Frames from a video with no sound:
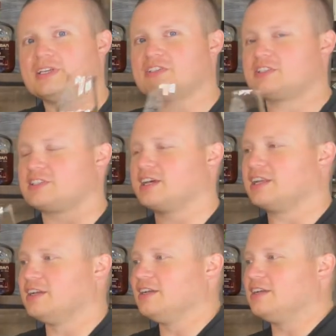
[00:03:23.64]
It's just
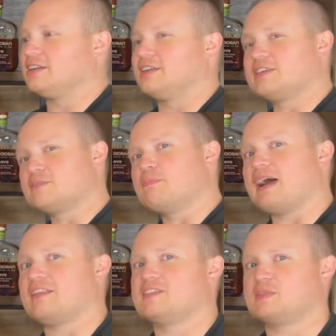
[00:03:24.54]
that nice
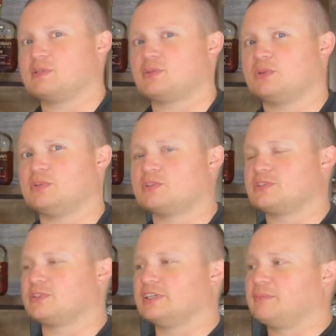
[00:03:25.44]
balance between those
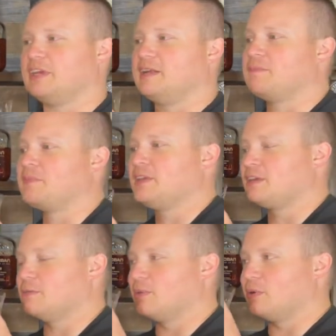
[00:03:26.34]
three main
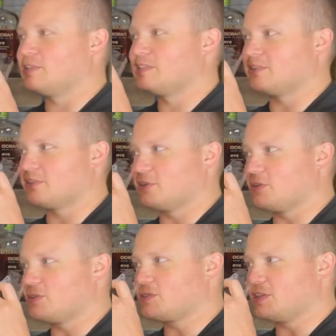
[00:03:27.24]
components there on the
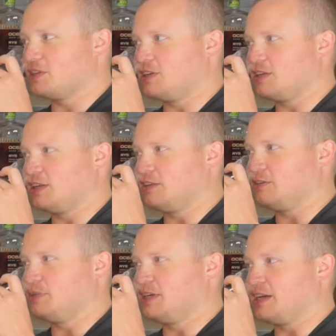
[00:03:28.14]
nose. And then you get that
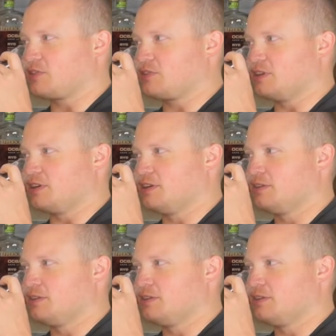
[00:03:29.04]
little bit of extra